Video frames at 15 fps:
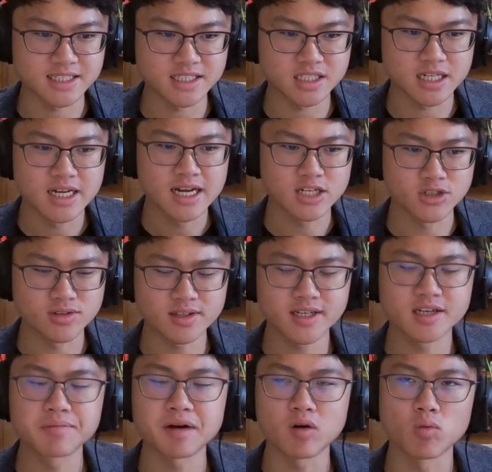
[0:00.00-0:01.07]
And you think
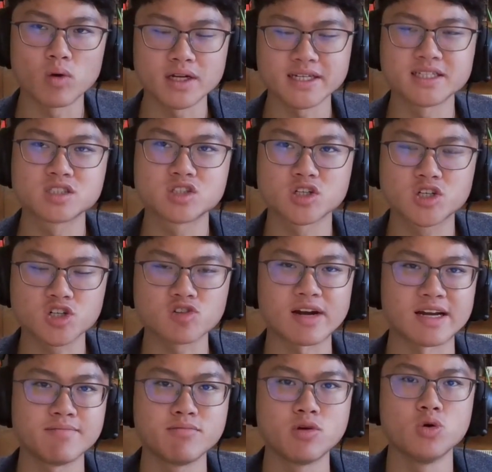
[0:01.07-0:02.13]
about what is the
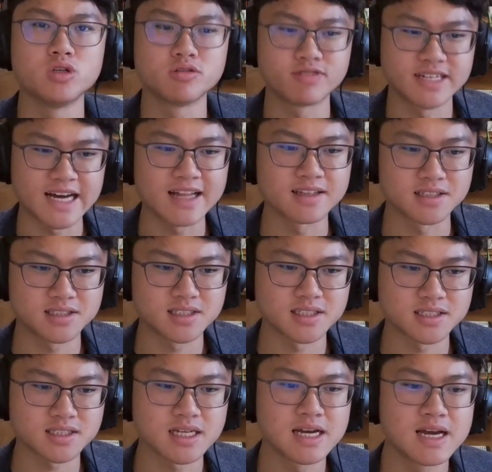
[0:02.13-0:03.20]
correct mode of
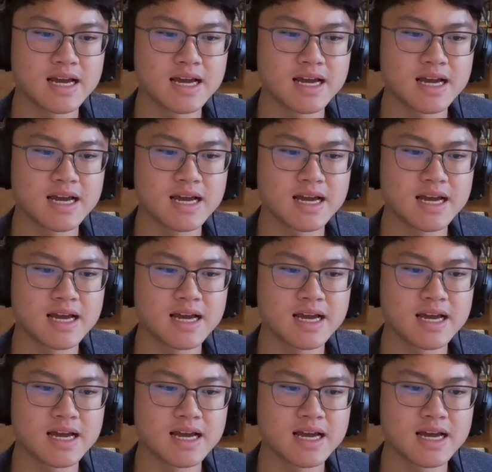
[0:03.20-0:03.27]
analysis.